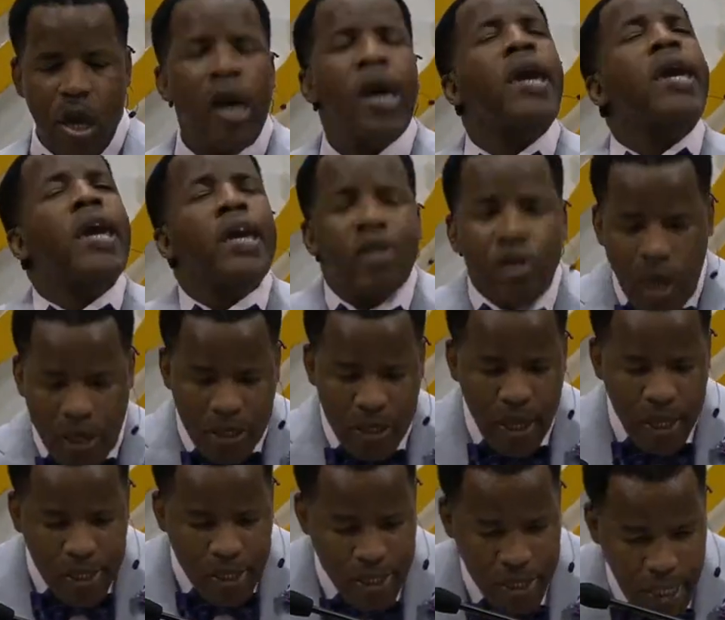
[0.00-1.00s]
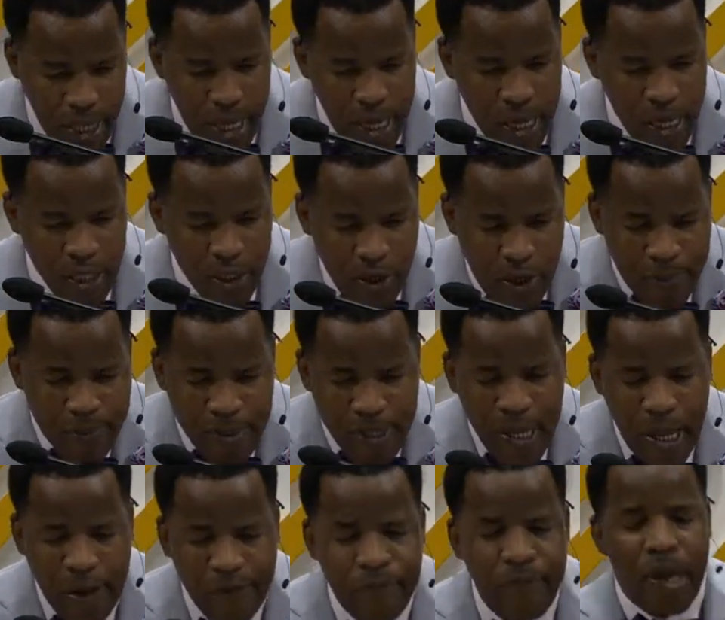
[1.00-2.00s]
He does not say to
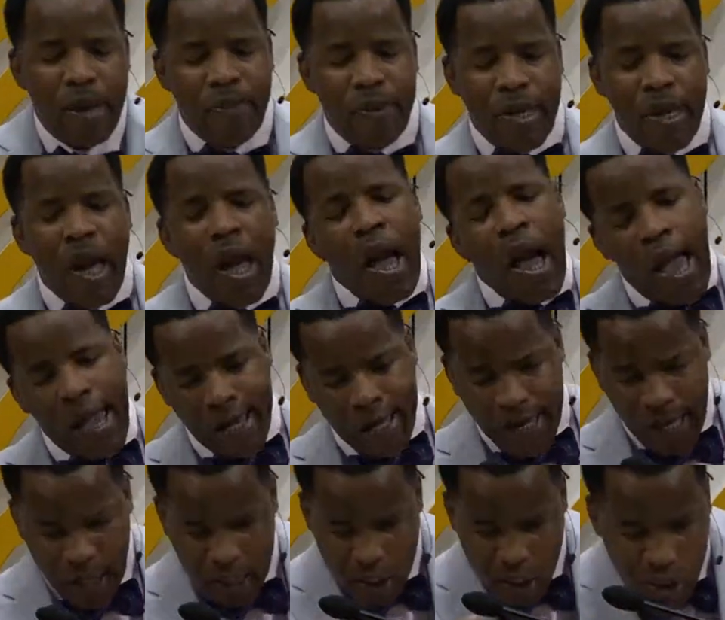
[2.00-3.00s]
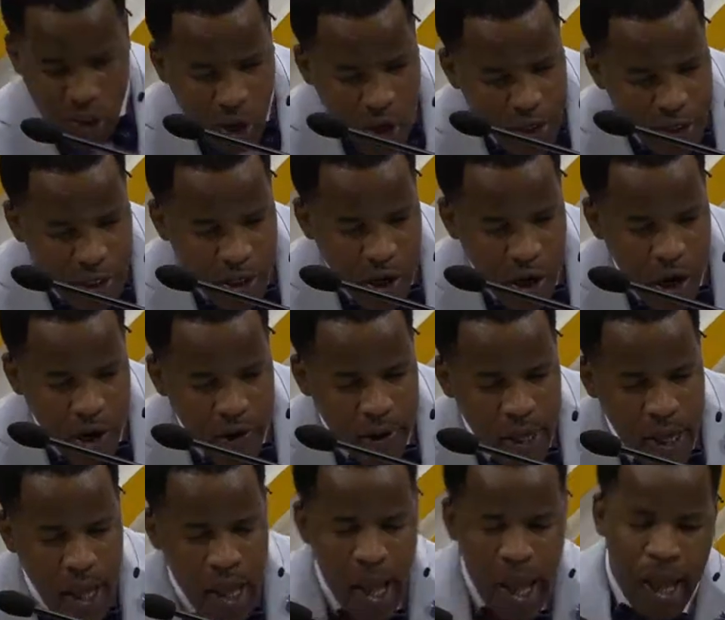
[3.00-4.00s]
himself, maybe I can touch her
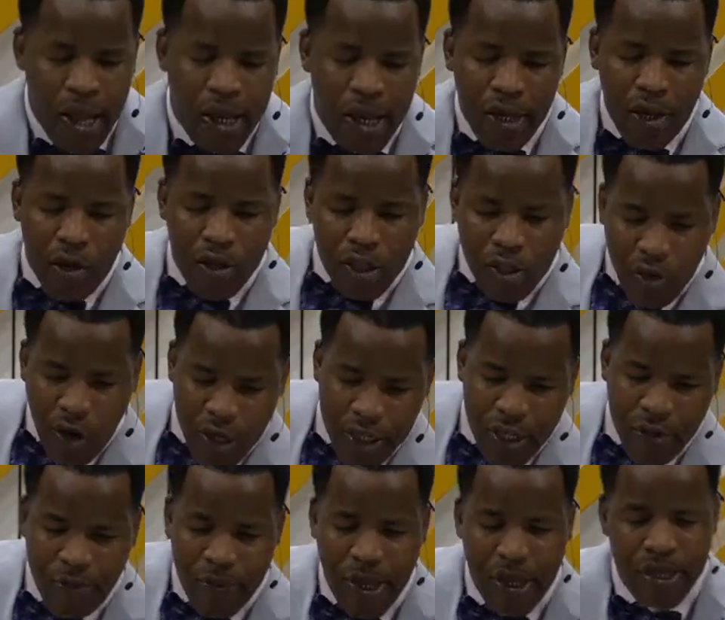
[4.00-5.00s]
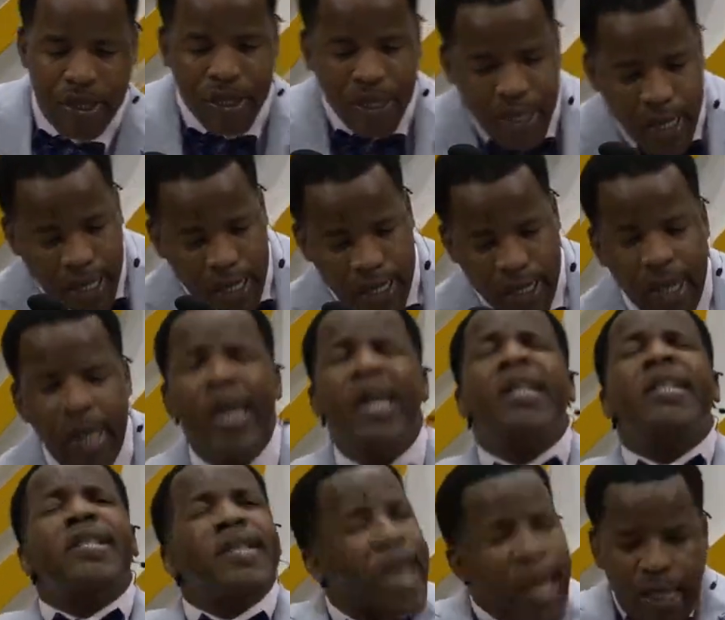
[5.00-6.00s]
and let her touch me and still
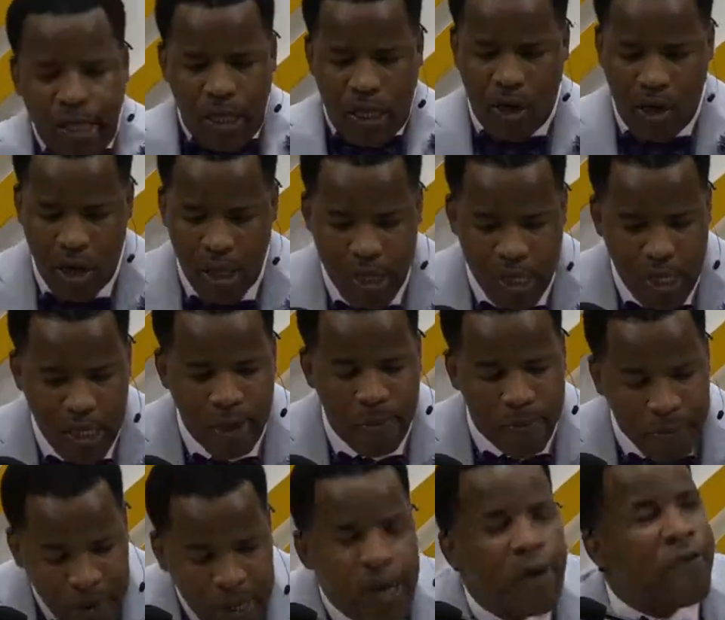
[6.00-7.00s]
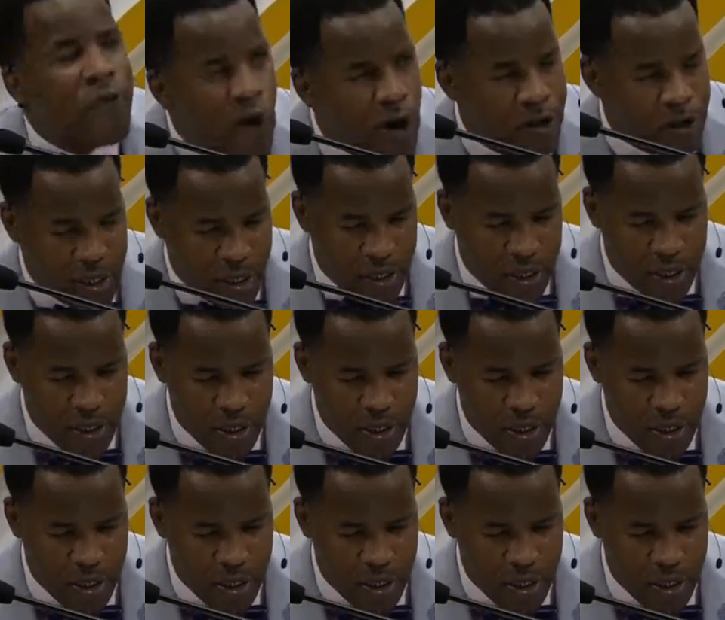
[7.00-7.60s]
technically be a virgin.